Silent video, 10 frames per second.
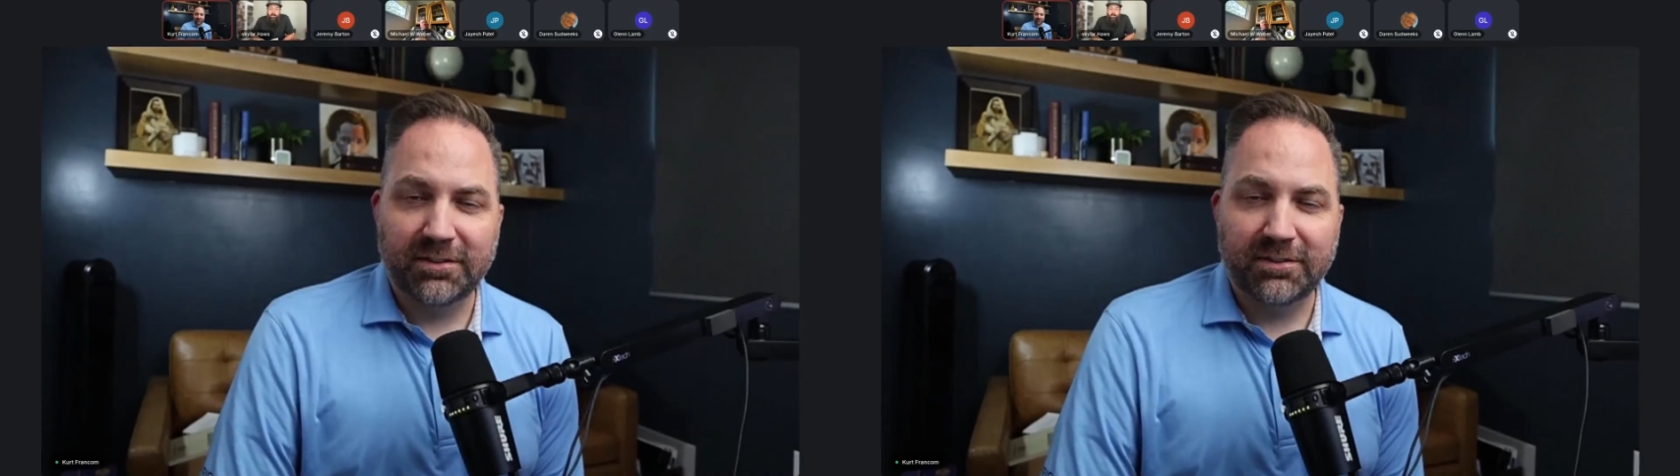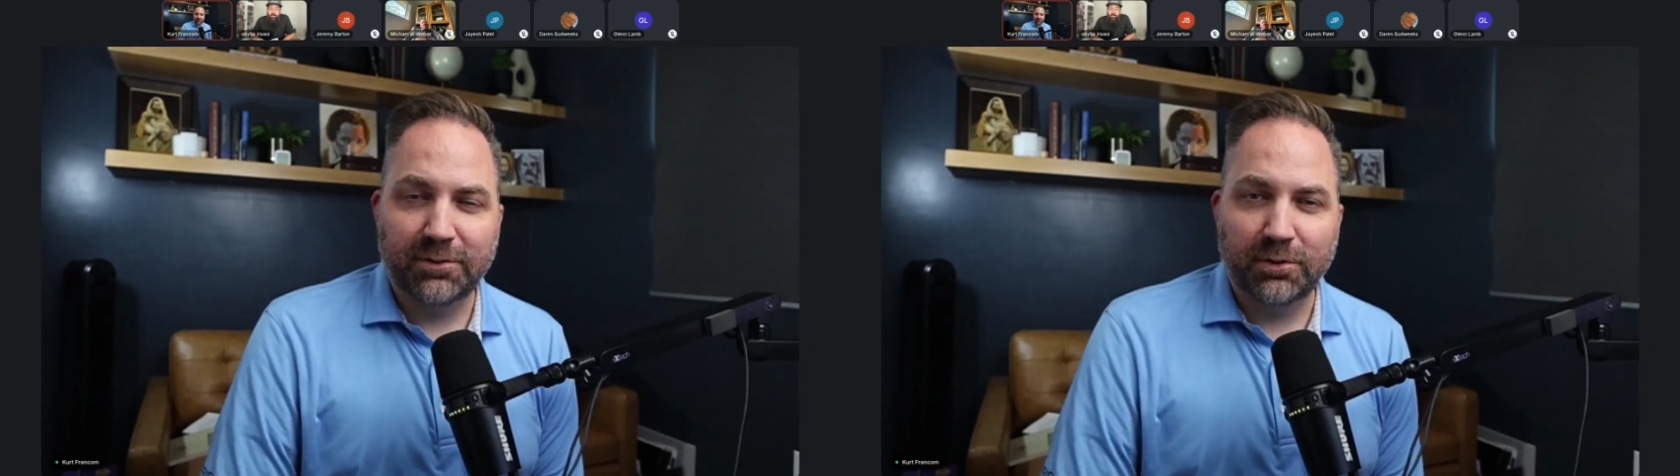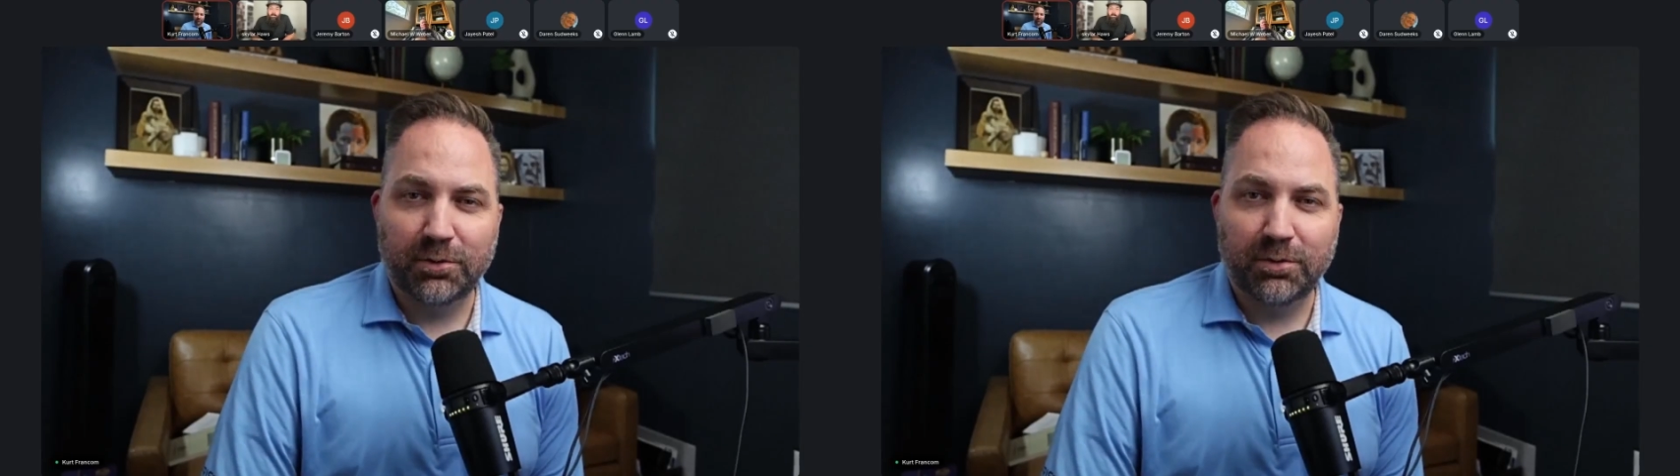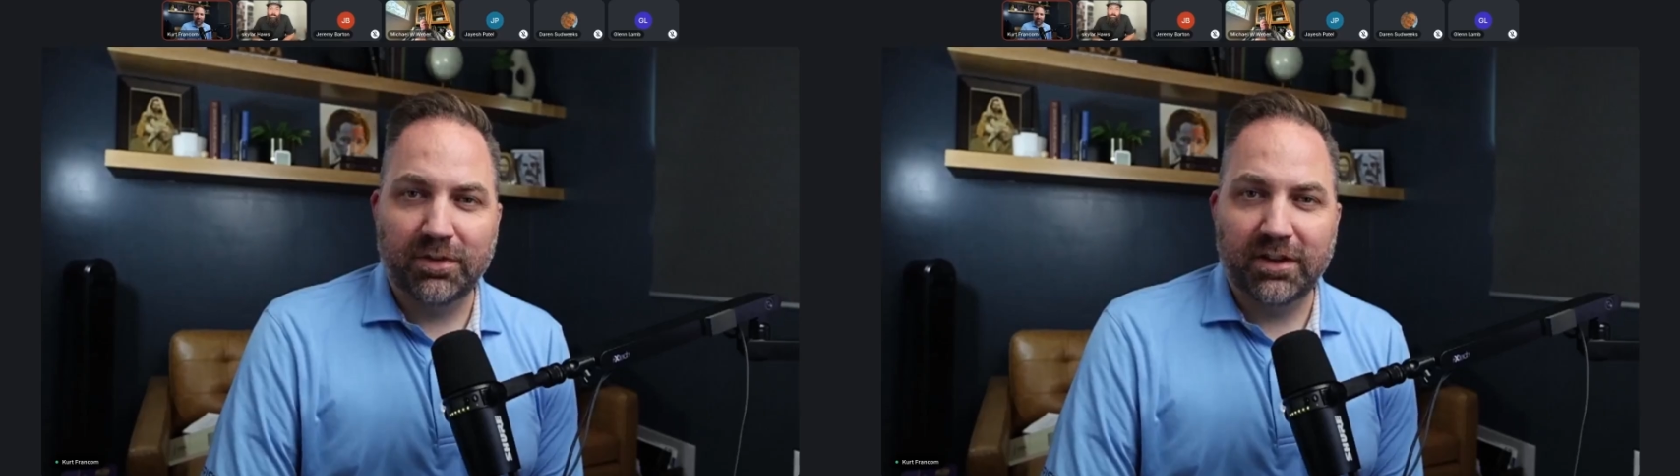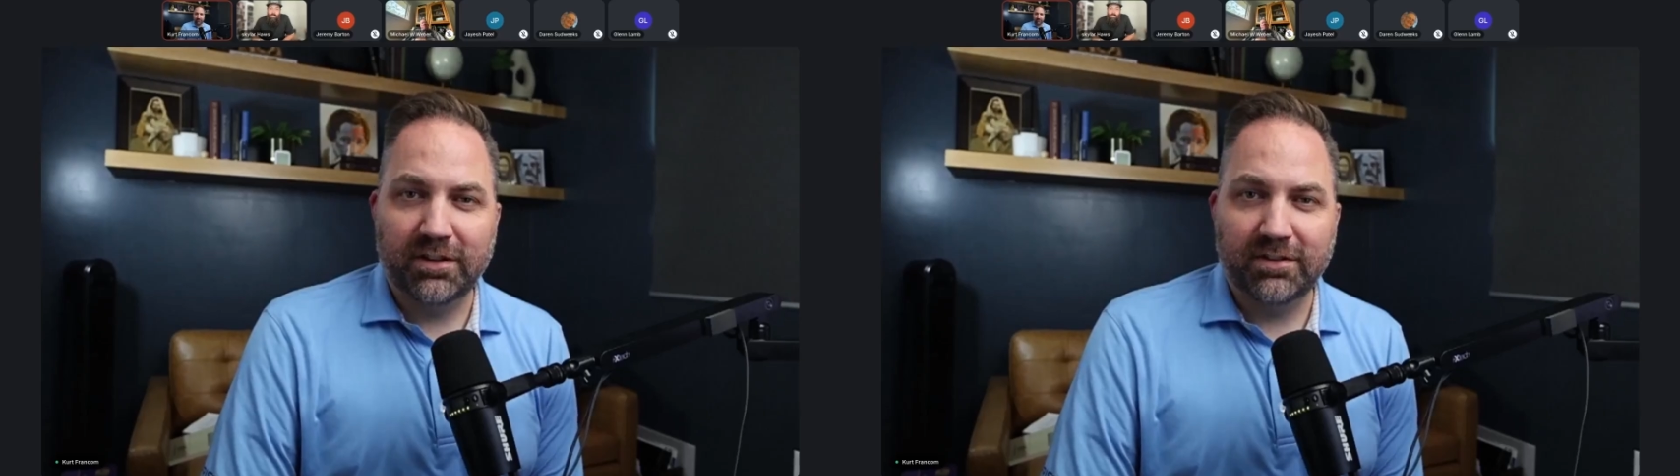group
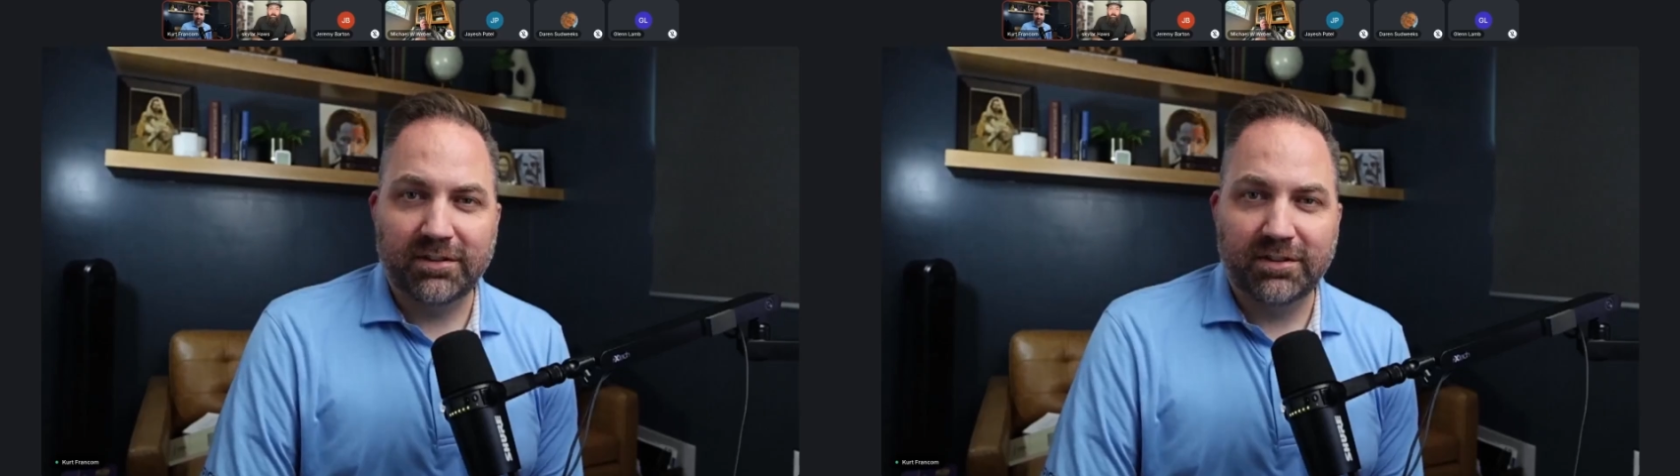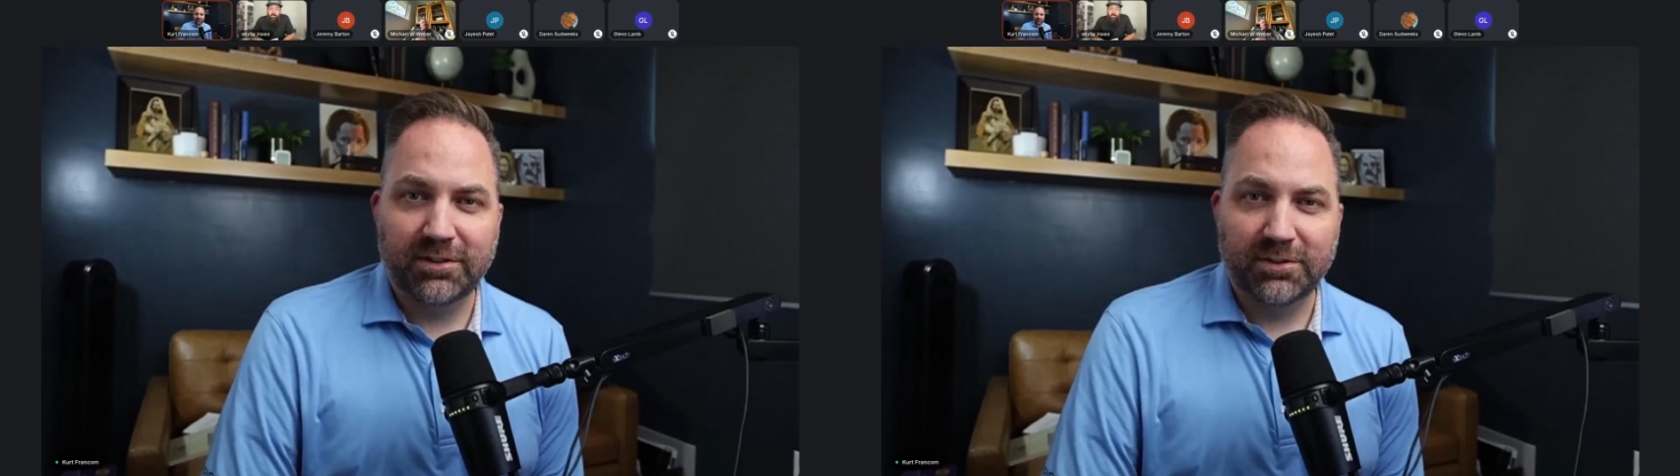that, you know,